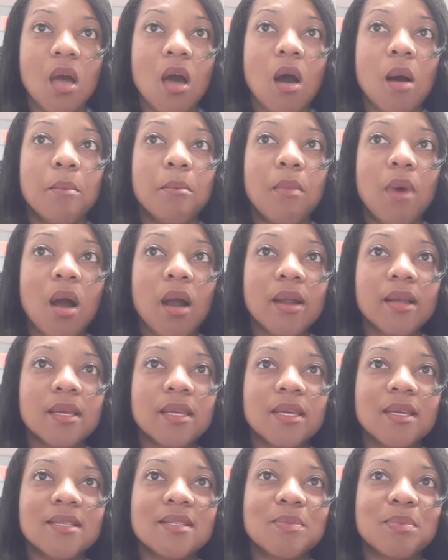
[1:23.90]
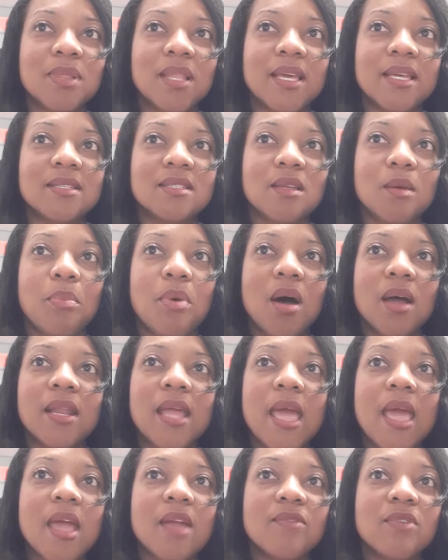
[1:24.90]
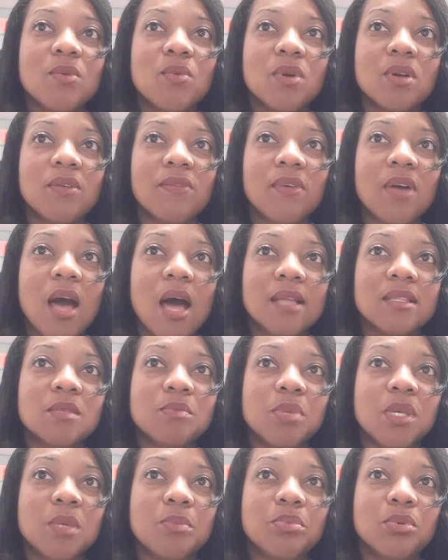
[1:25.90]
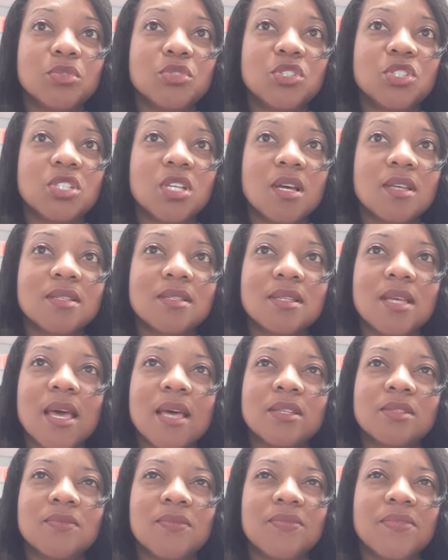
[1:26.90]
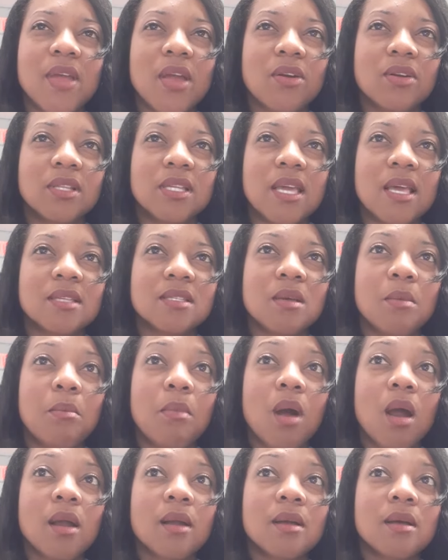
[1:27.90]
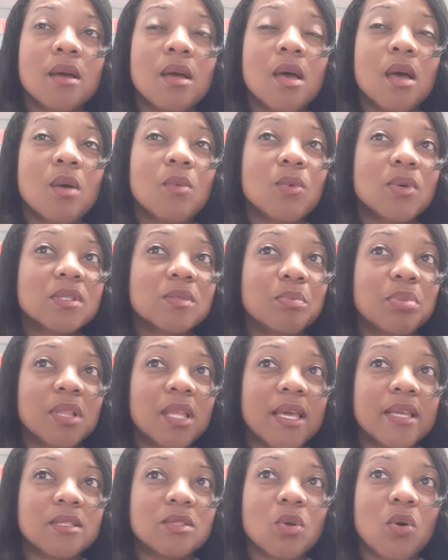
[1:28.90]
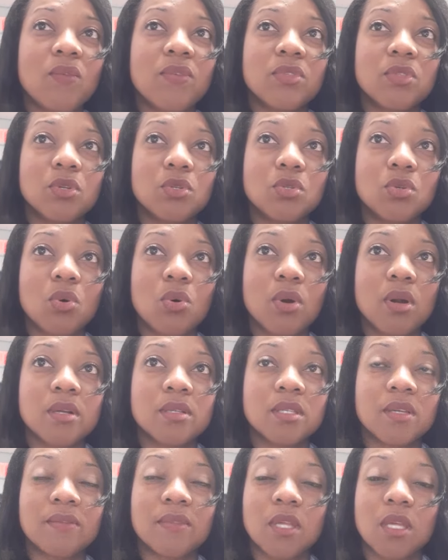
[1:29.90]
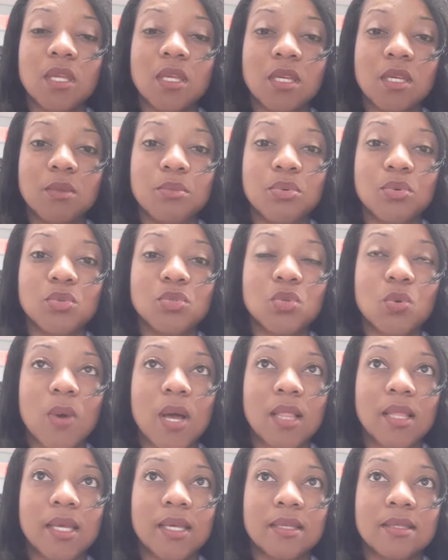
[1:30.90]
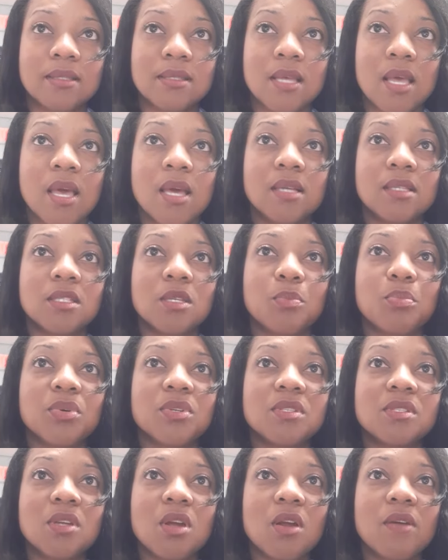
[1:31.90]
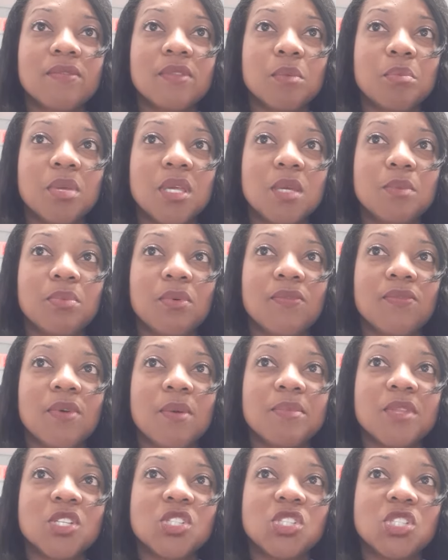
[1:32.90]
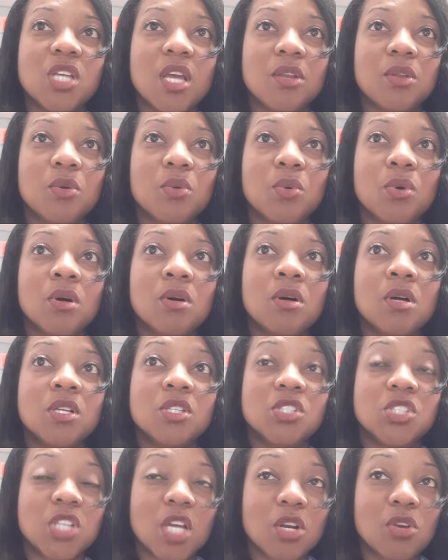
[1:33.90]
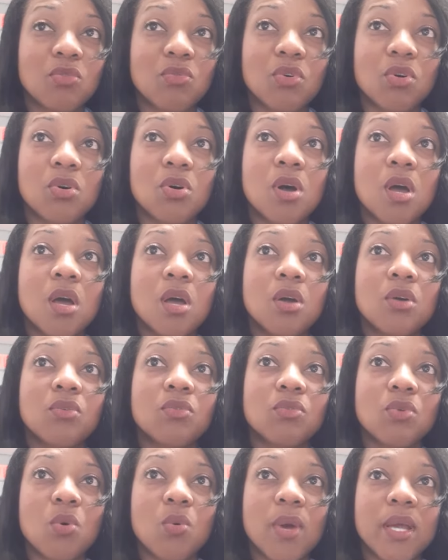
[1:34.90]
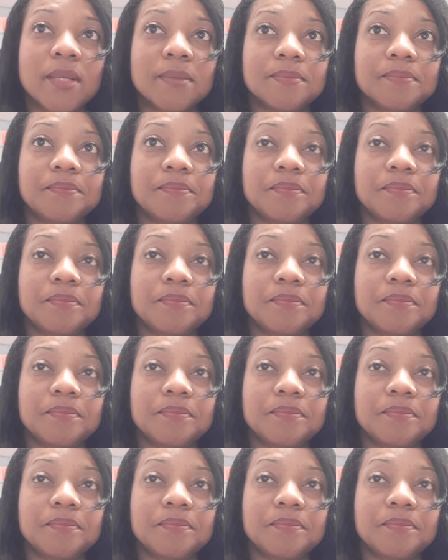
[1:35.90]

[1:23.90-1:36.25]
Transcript: A mark is placed upon every one of God's people, just as verily as a mark was placed over the doors of the Hebrew dwellings, to preserve the people from the general, general ruin.